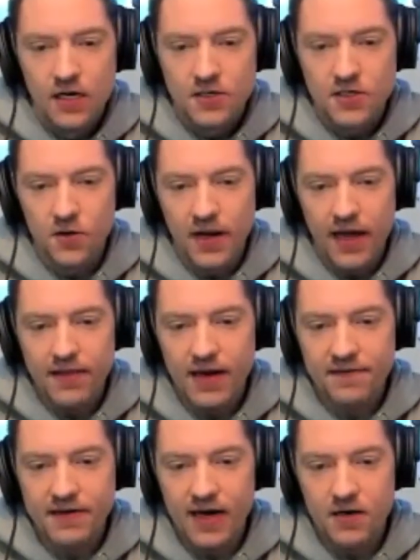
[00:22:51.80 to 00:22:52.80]
So now that
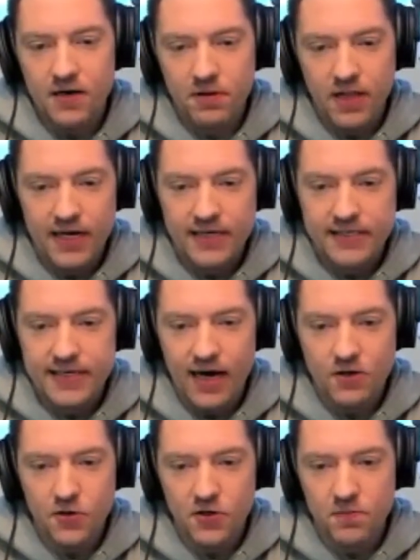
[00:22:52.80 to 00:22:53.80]
I've gotten to play and
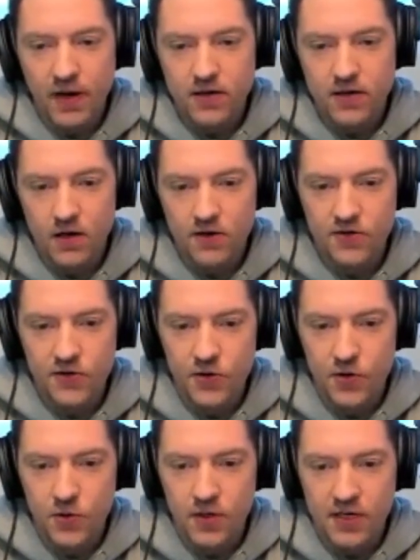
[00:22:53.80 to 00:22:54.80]
toggle with my Carta
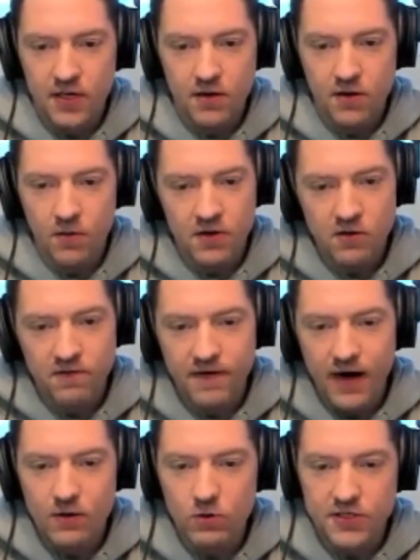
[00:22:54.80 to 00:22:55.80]
2, you know, you
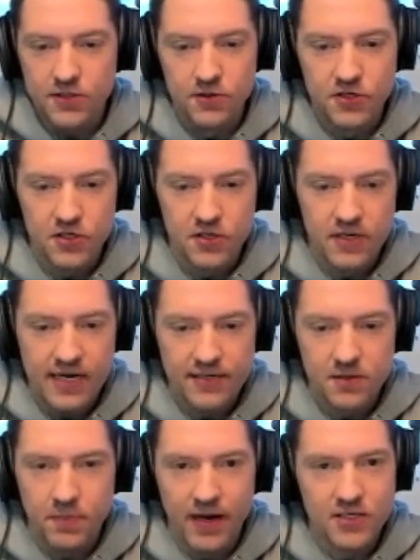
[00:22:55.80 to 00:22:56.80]
find what suits your needs
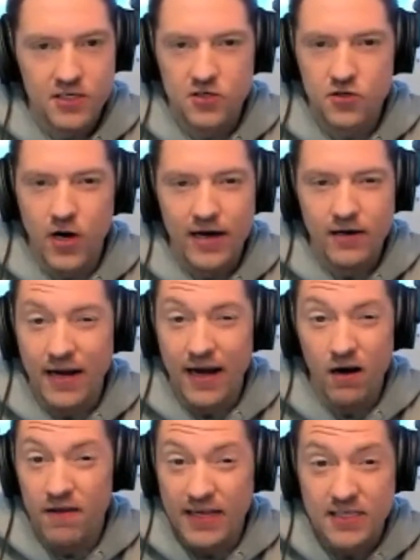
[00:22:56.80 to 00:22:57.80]
by just trial and
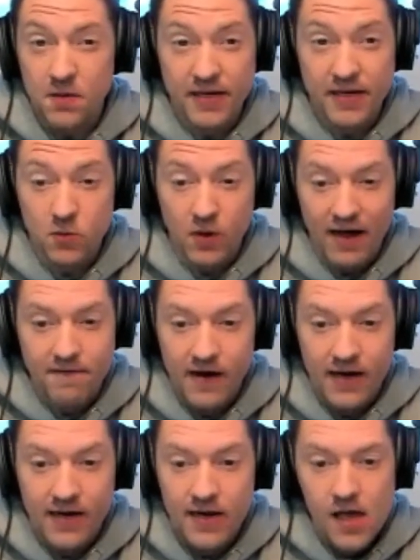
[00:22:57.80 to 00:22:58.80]
error. That's the best what I
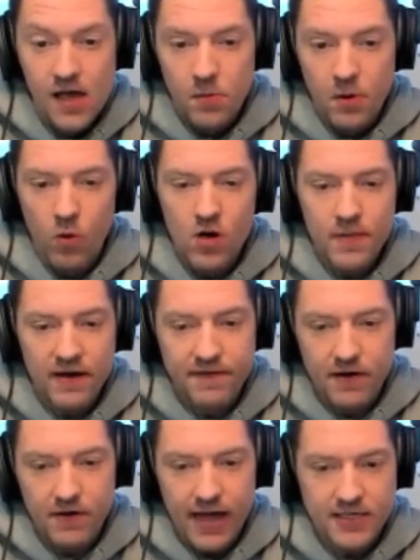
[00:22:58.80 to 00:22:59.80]
find. But one of my
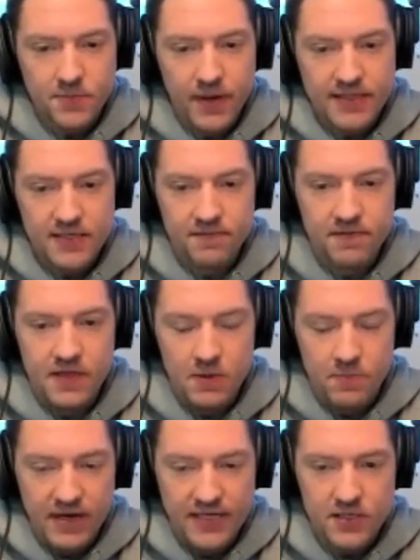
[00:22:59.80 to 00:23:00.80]
favorite aspects of the
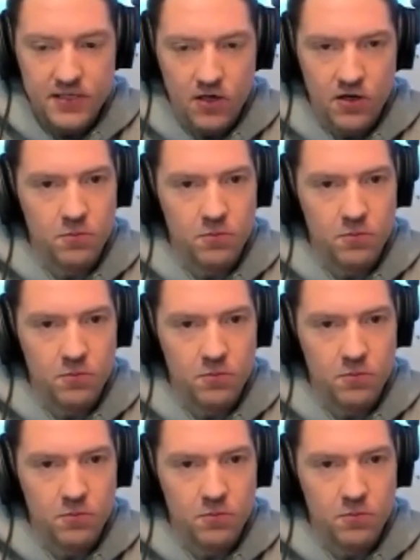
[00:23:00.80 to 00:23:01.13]
pieces are the